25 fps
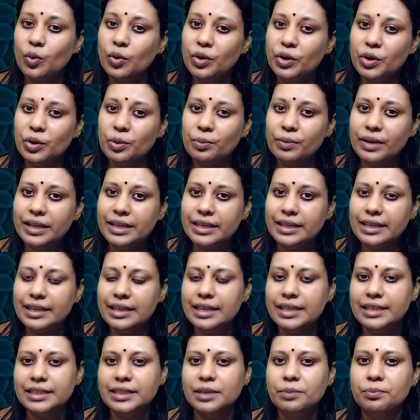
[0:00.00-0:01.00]

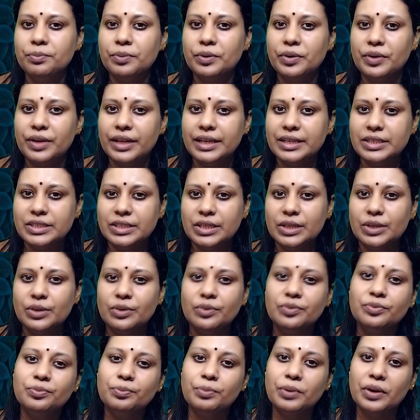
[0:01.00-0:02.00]
automatically the production
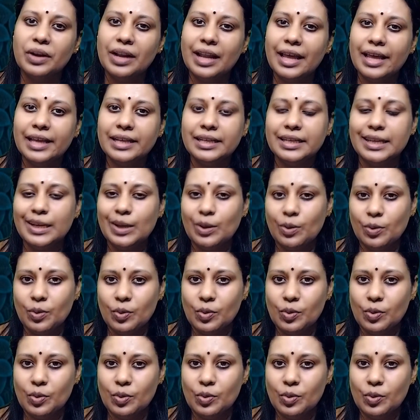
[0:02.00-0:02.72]
of prolactin